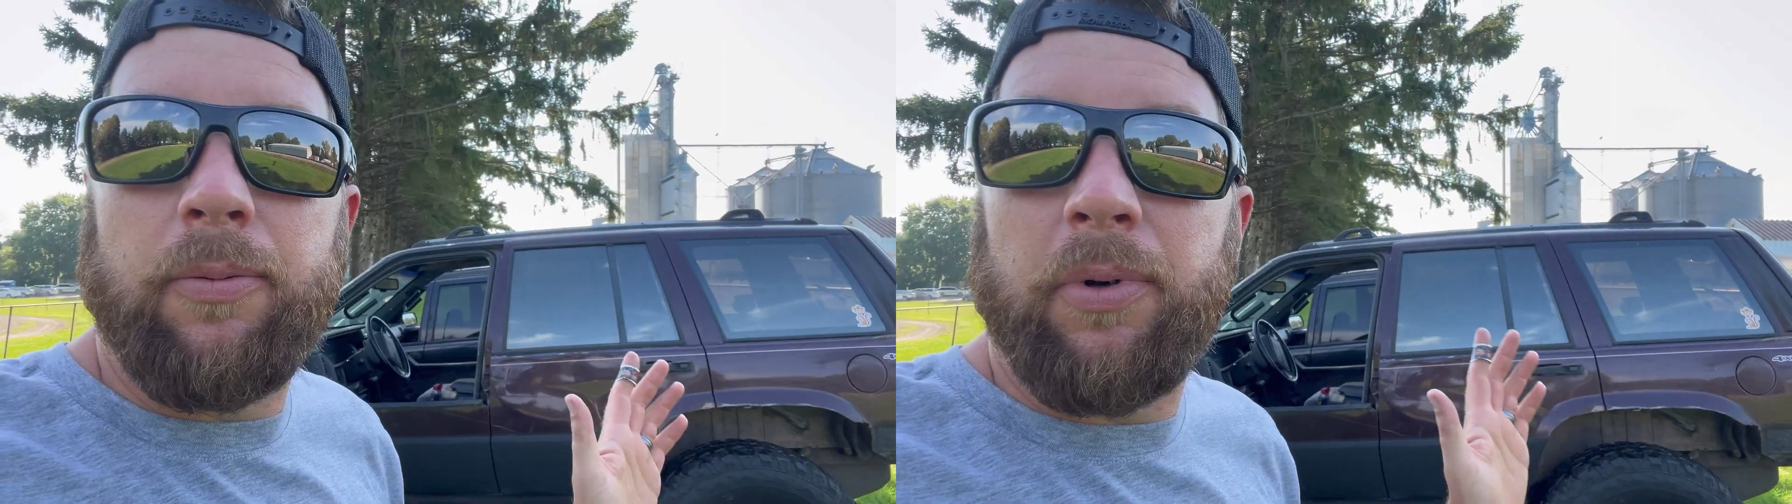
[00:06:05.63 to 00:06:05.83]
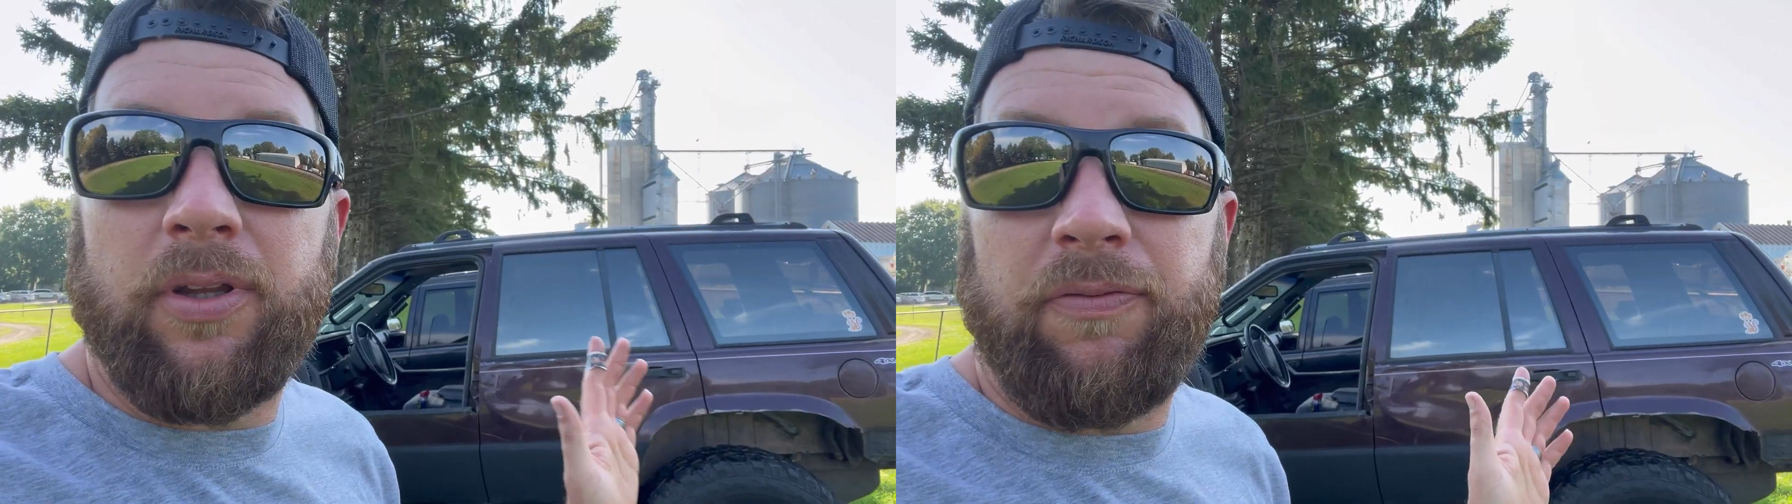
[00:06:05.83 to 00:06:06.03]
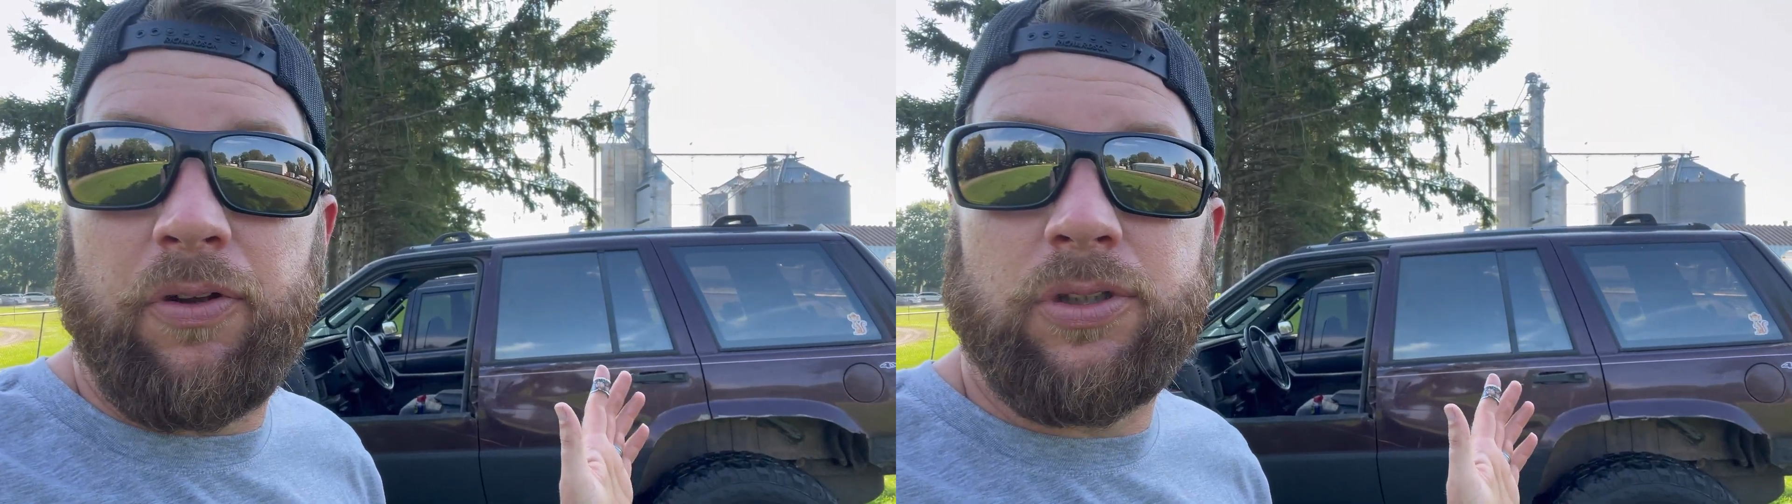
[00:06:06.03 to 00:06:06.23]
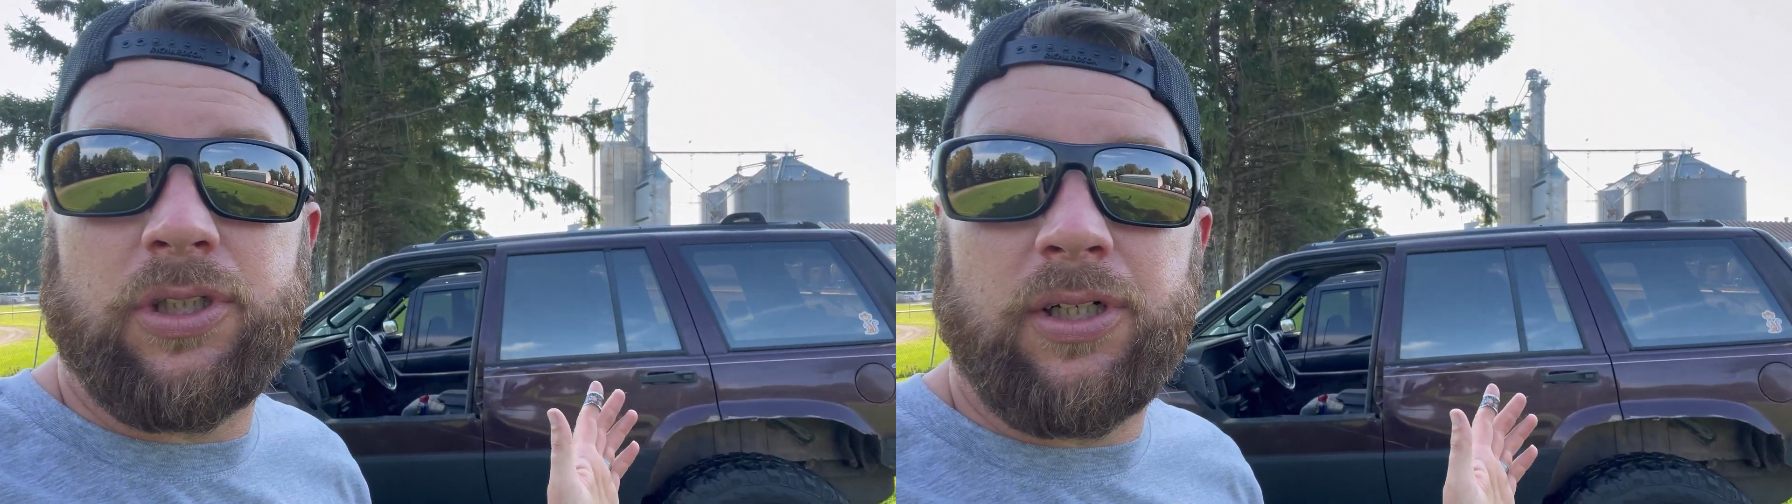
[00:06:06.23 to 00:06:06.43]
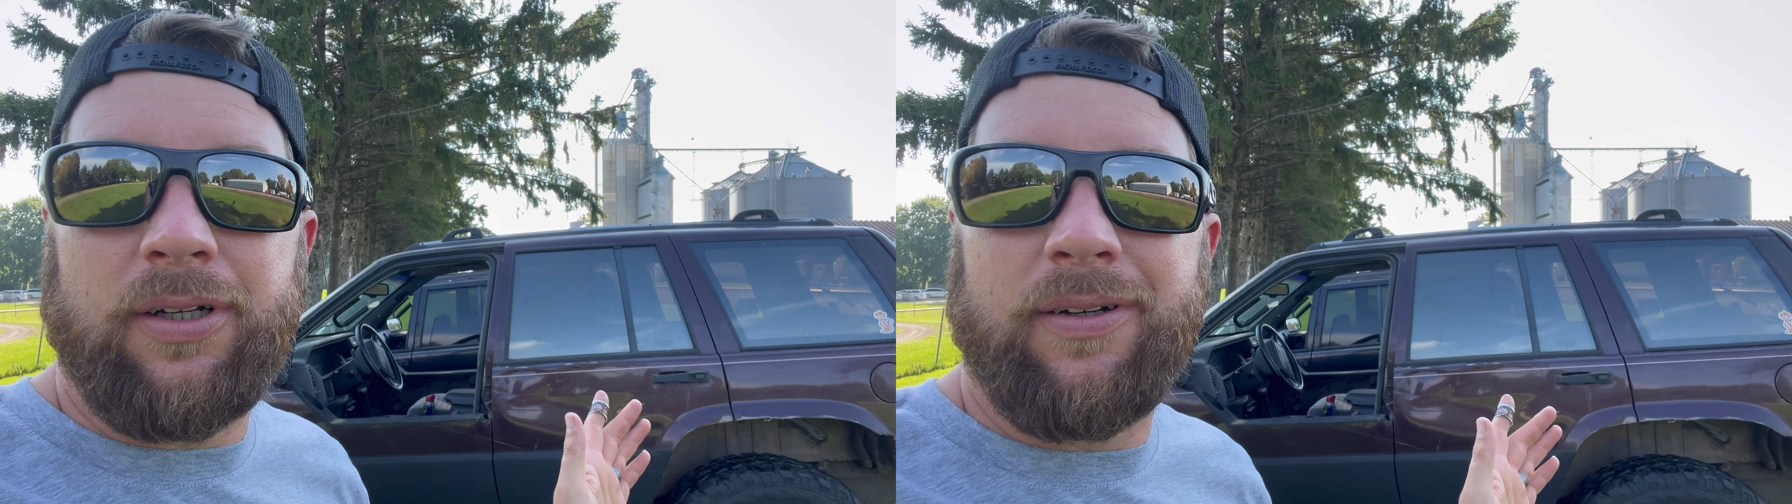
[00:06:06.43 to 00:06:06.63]
But in the
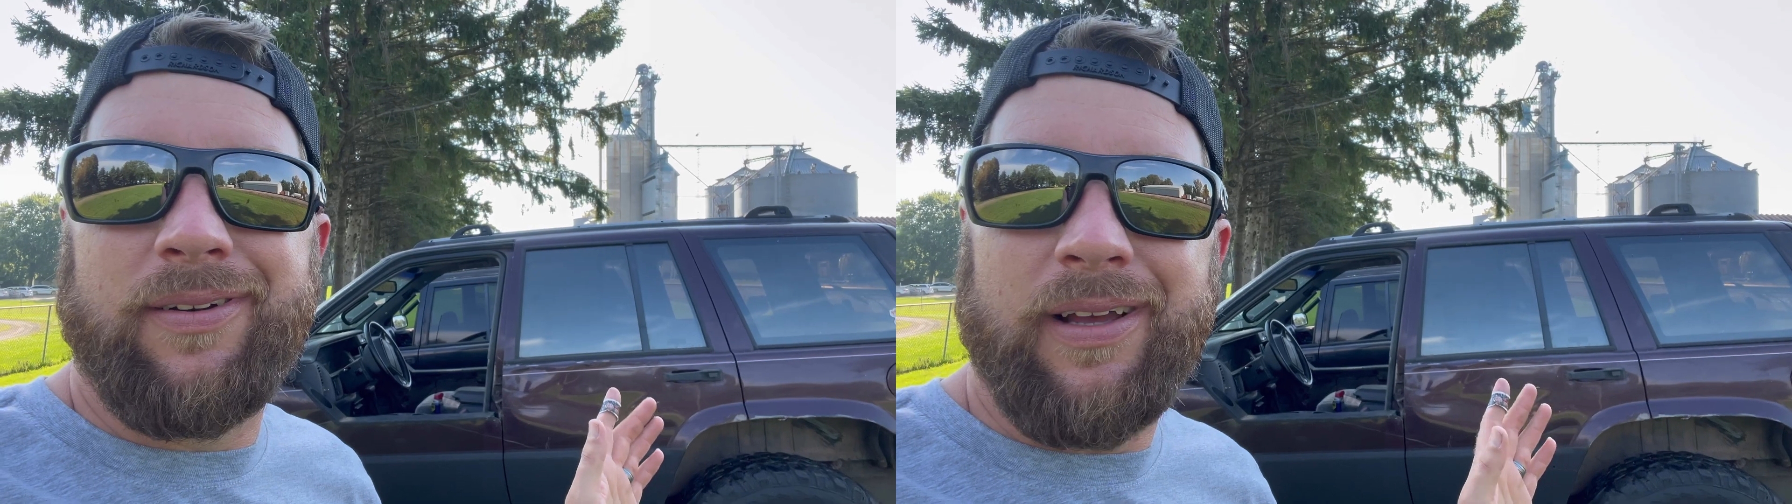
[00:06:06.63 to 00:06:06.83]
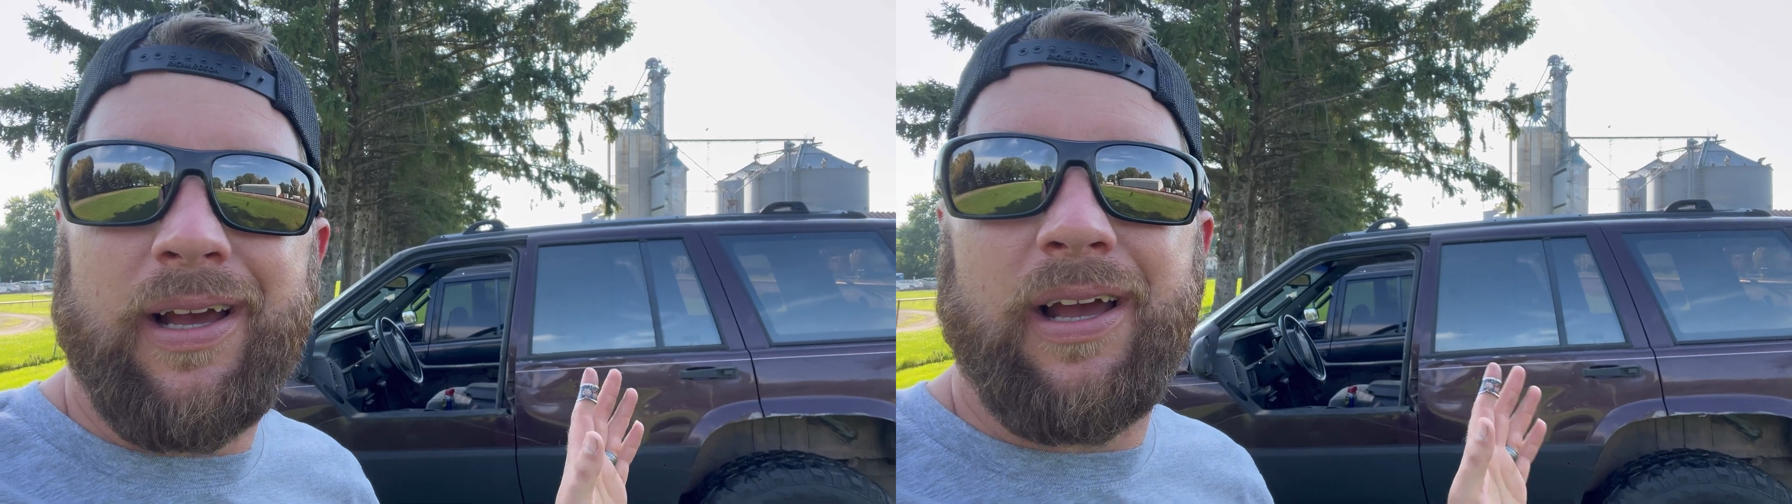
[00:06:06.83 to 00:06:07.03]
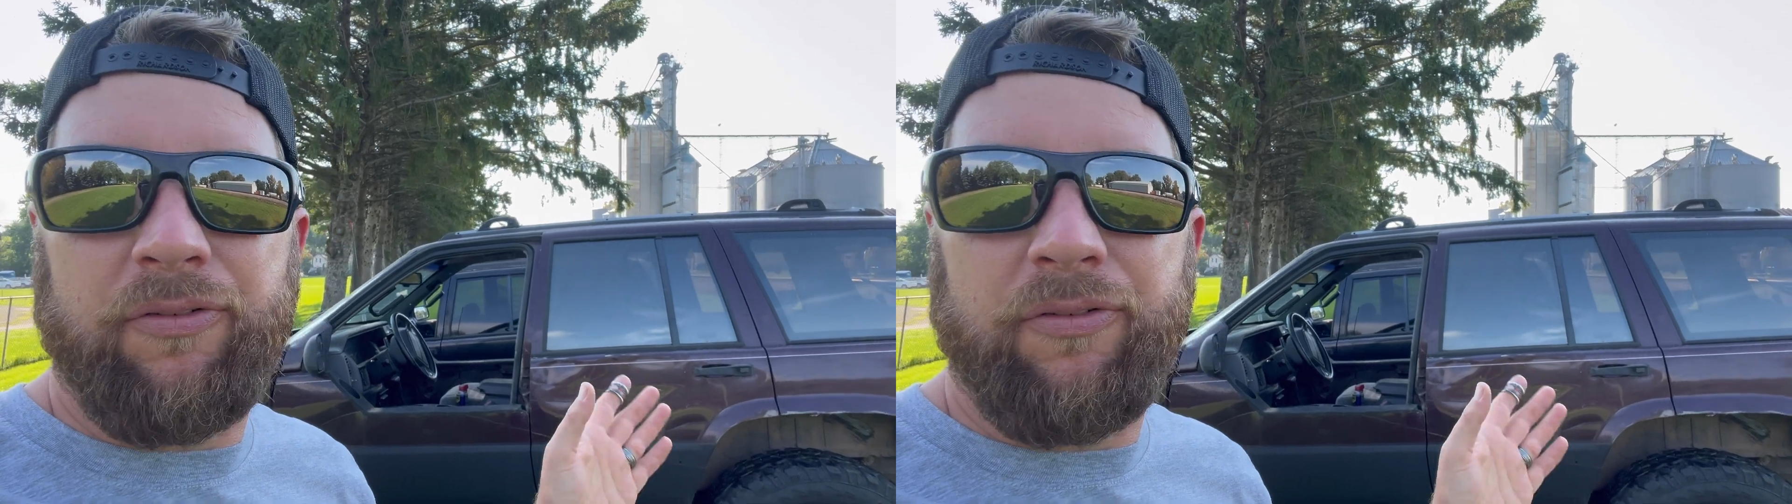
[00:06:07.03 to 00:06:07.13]
future, I